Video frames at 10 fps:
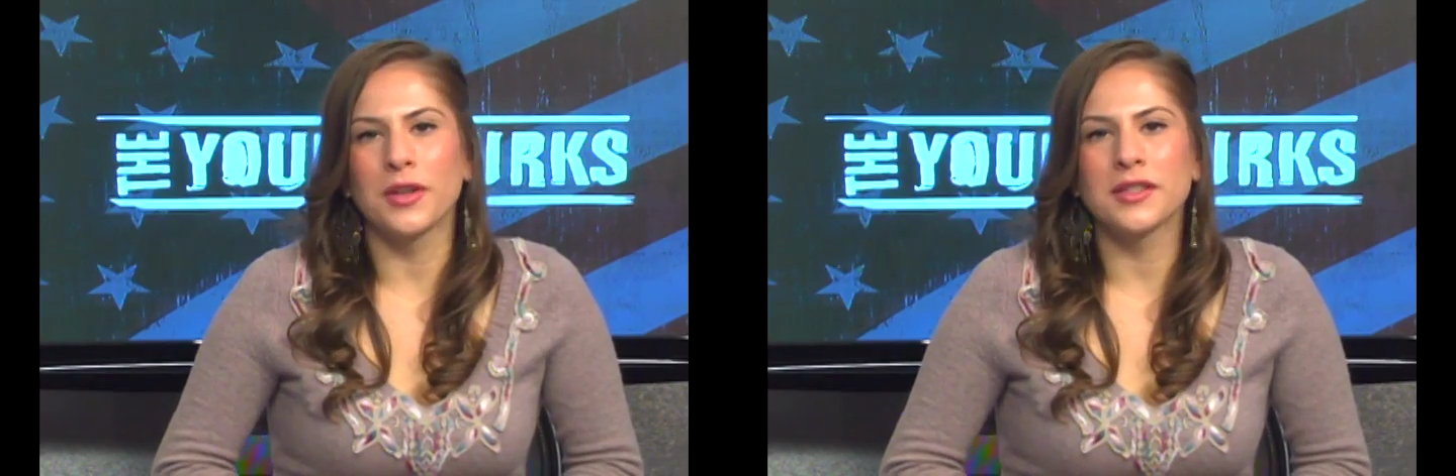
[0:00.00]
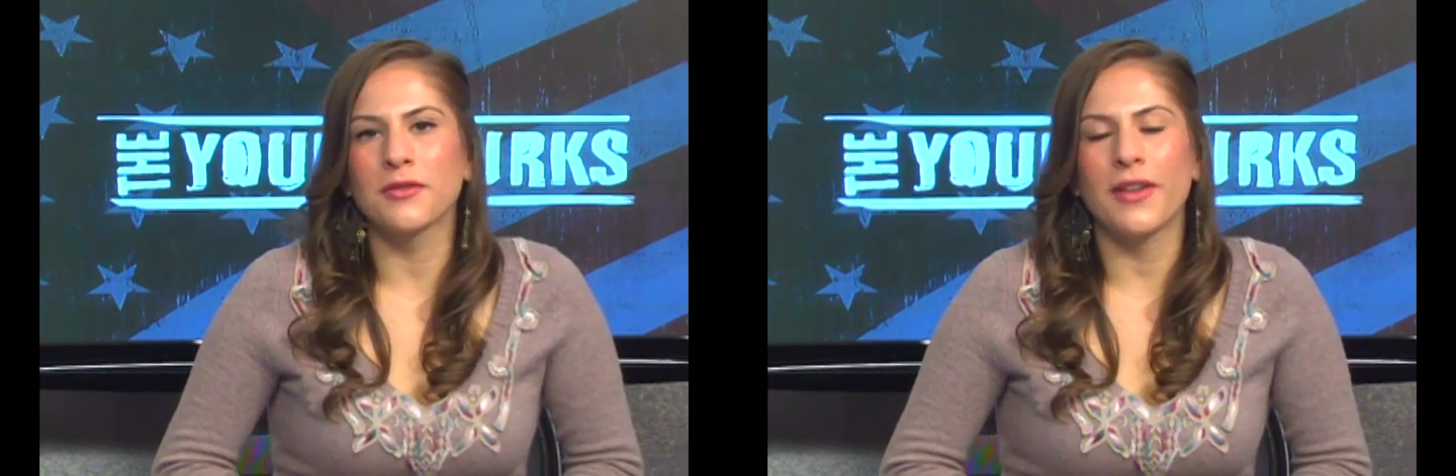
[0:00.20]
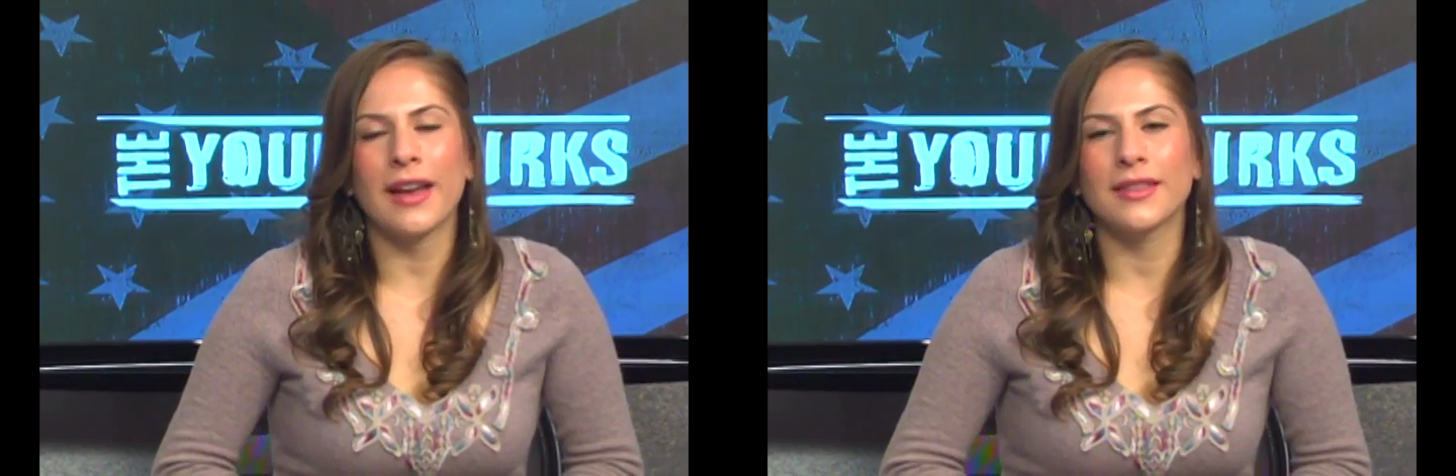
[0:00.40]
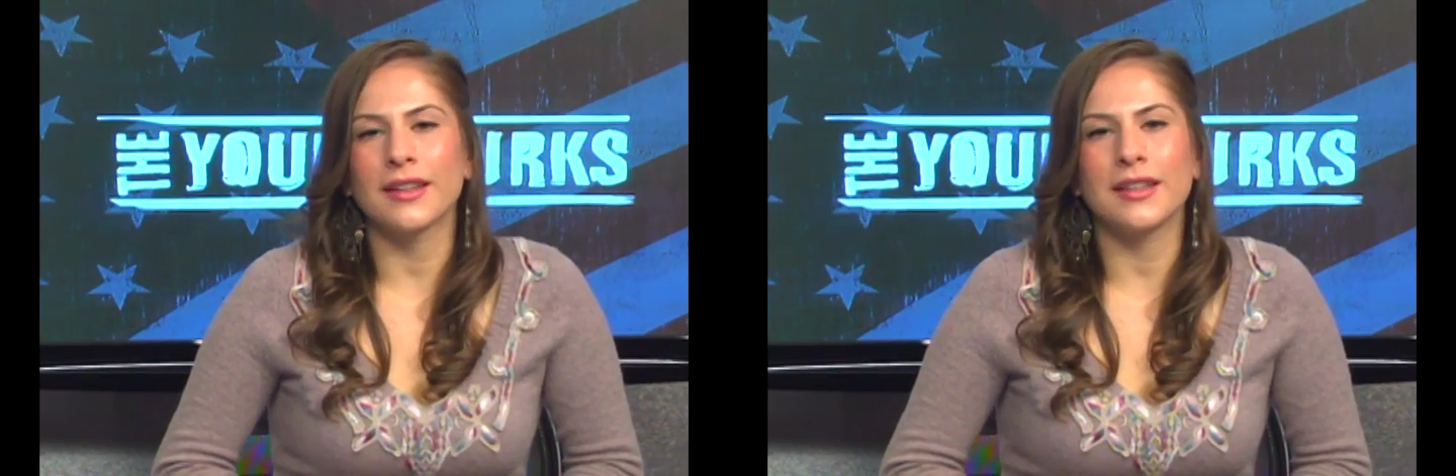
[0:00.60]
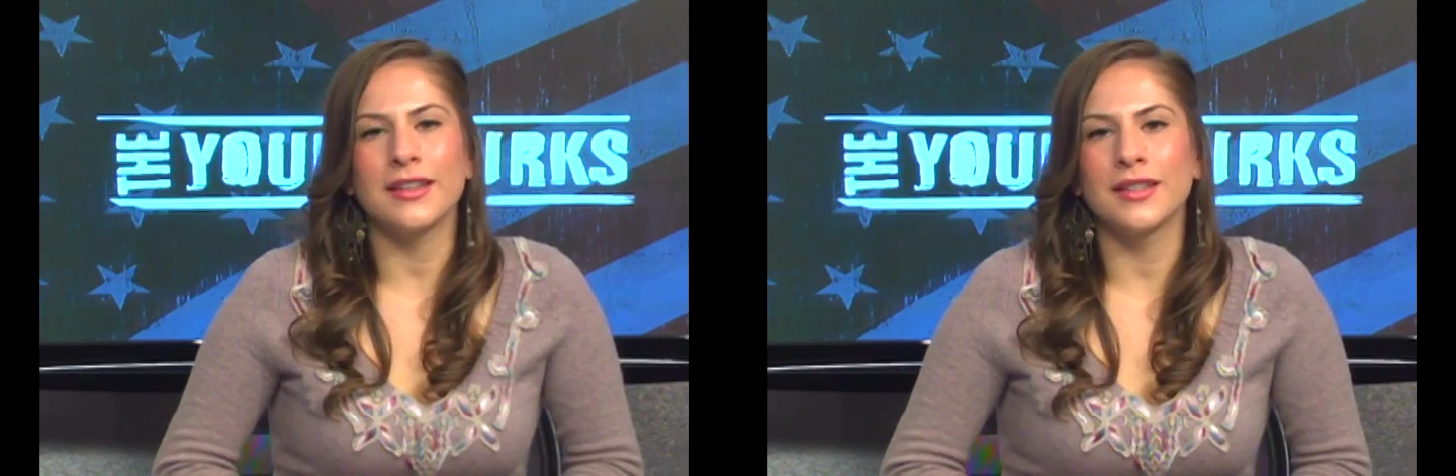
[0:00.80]
is the fact
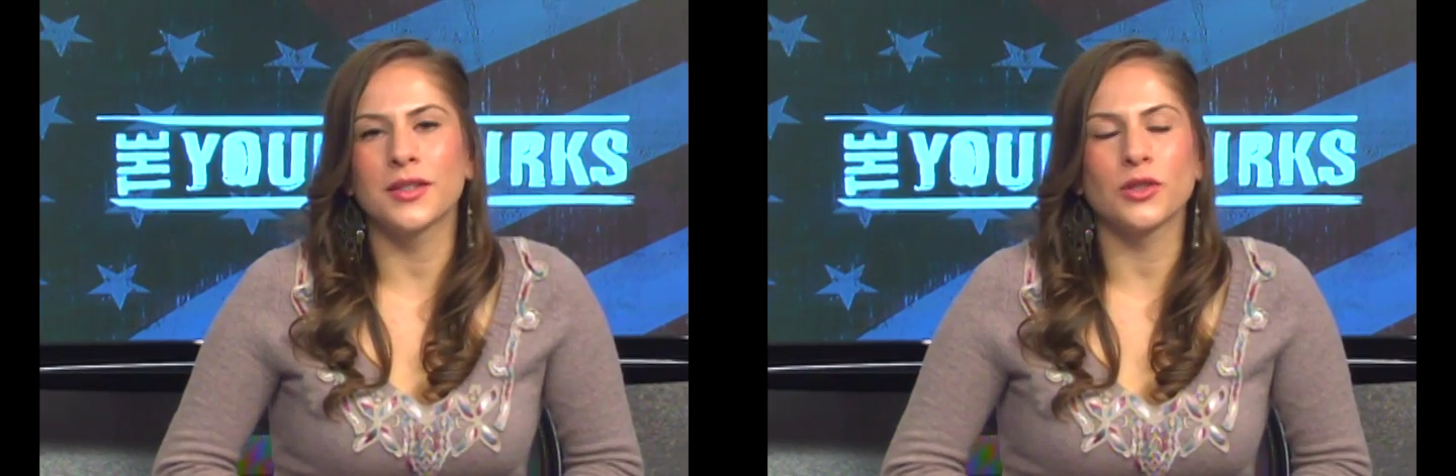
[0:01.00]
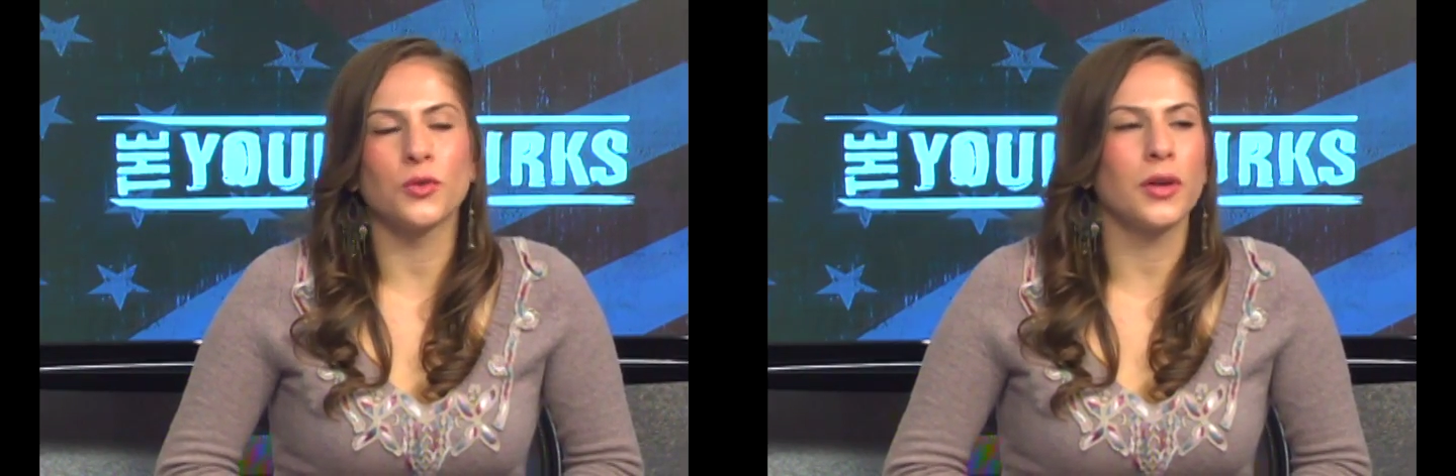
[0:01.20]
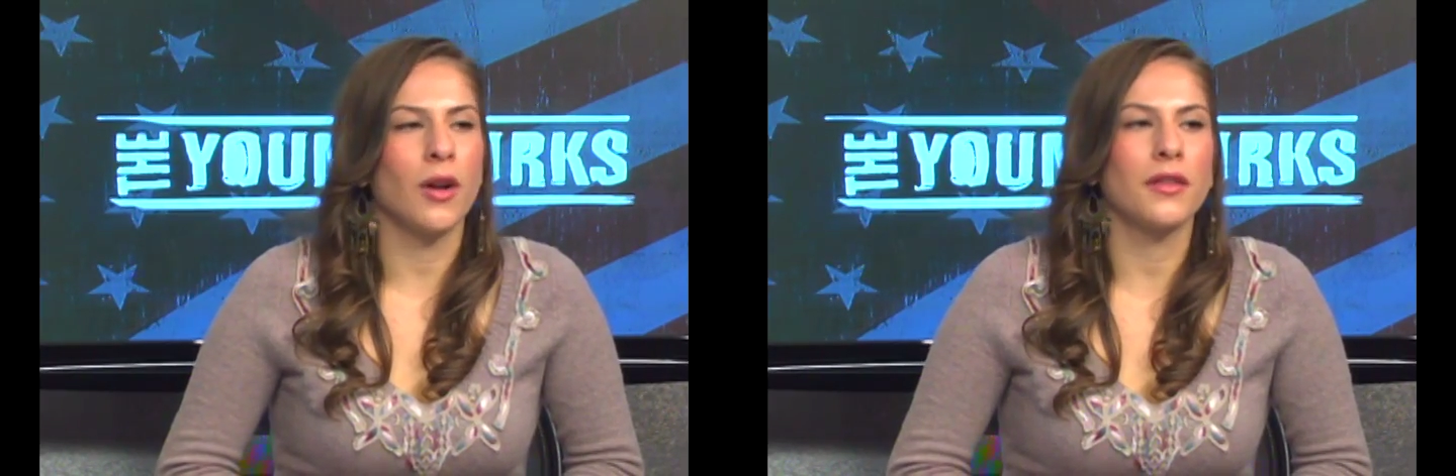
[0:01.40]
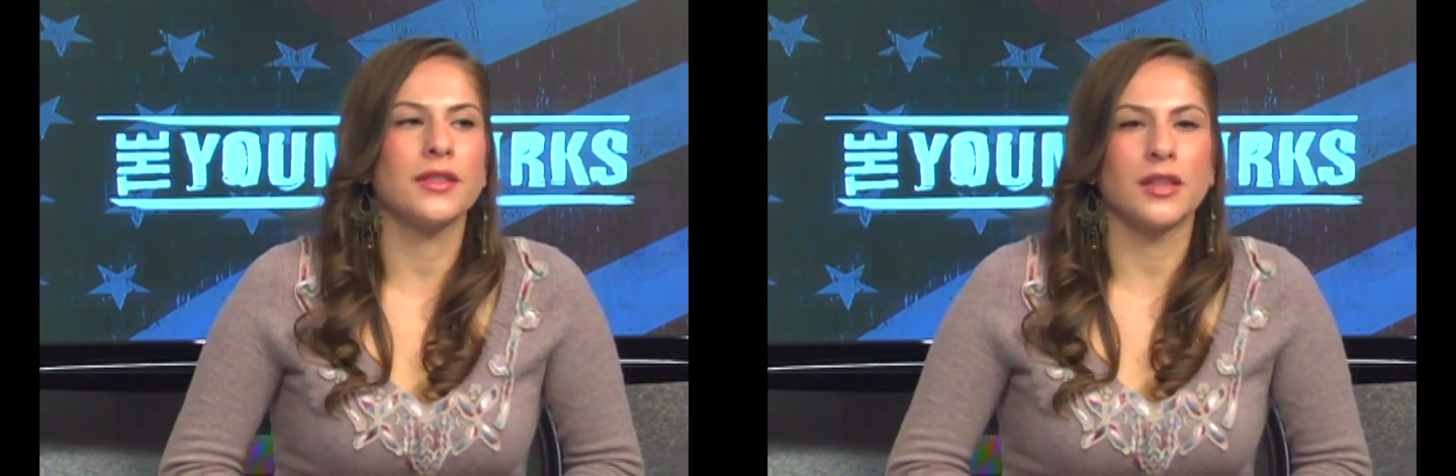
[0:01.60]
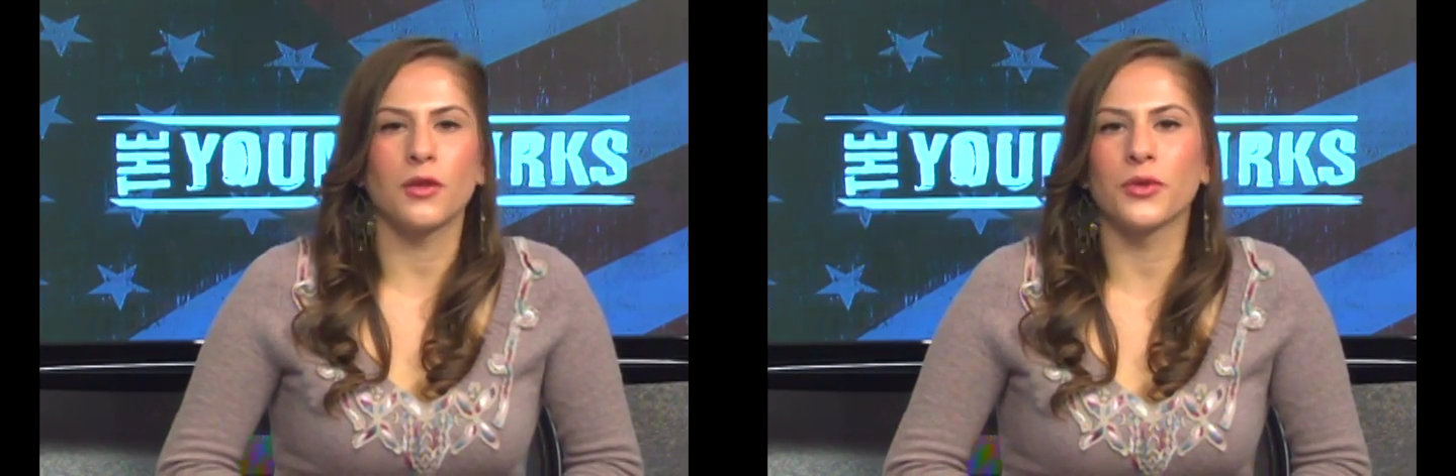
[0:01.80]
that he's doing all
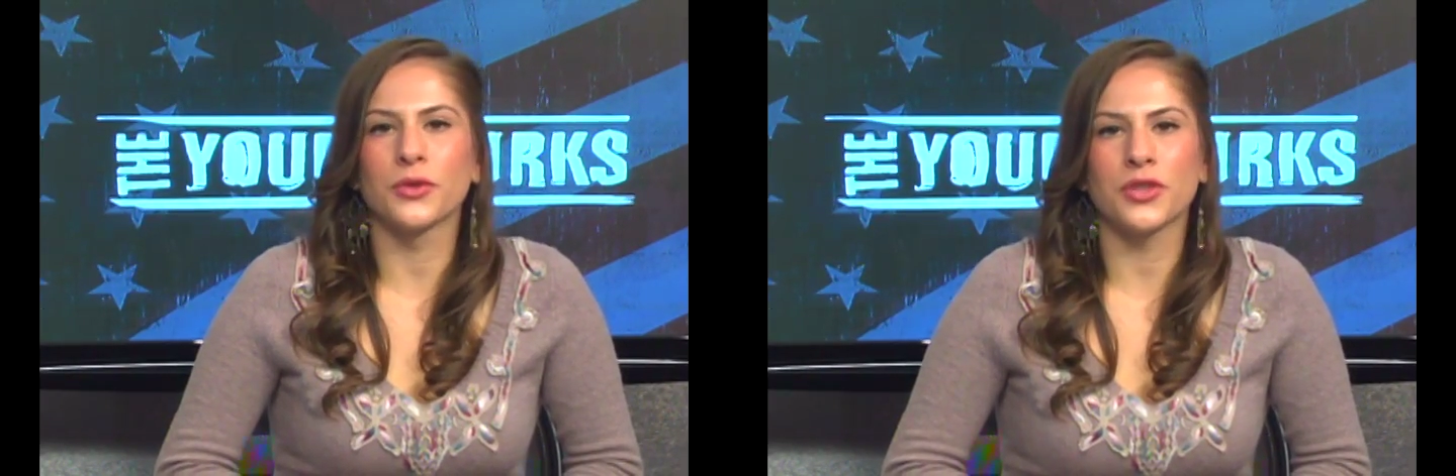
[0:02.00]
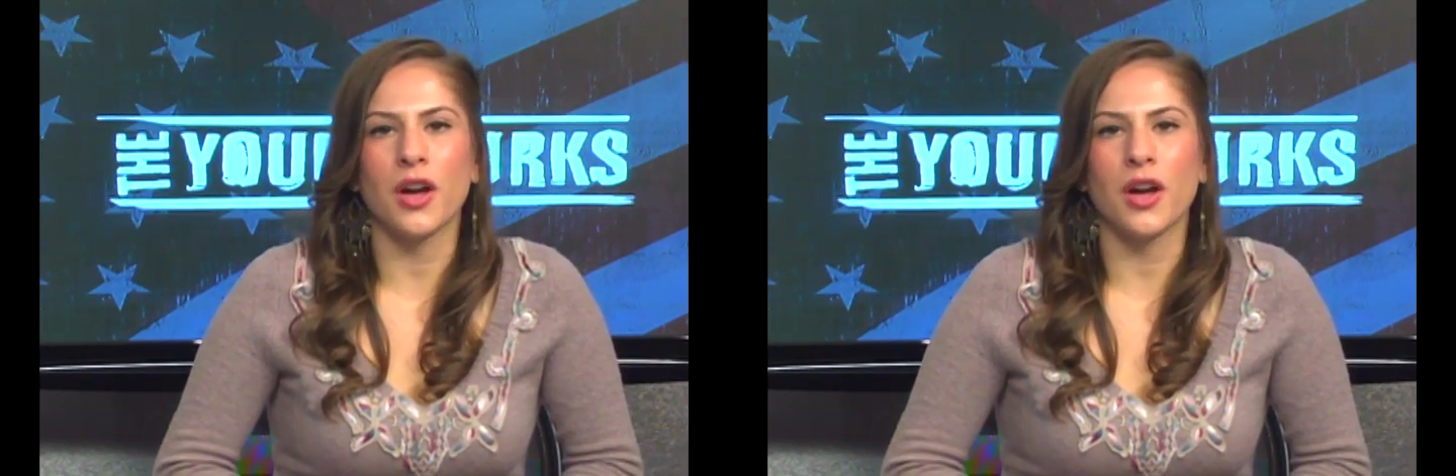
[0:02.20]
these interviews